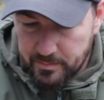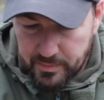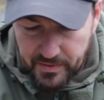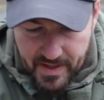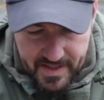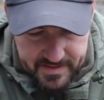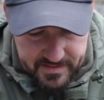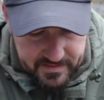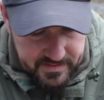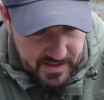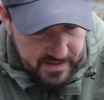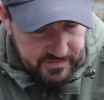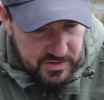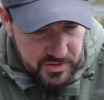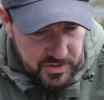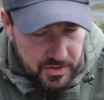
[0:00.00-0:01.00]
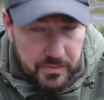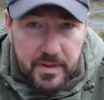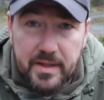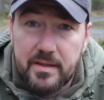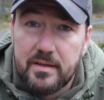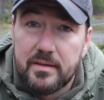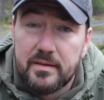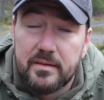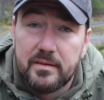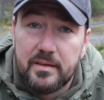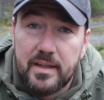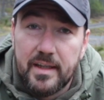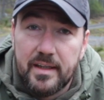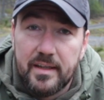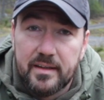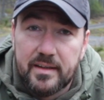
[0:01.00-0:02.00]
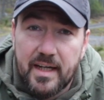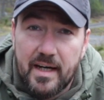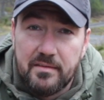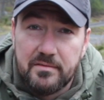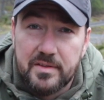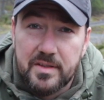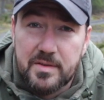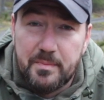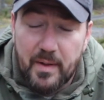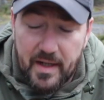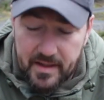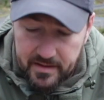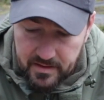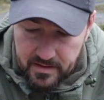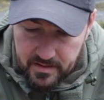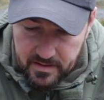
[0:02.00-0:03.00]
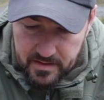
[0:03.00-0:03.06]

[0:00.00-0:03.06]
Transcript: brand heavy duty canvas bag.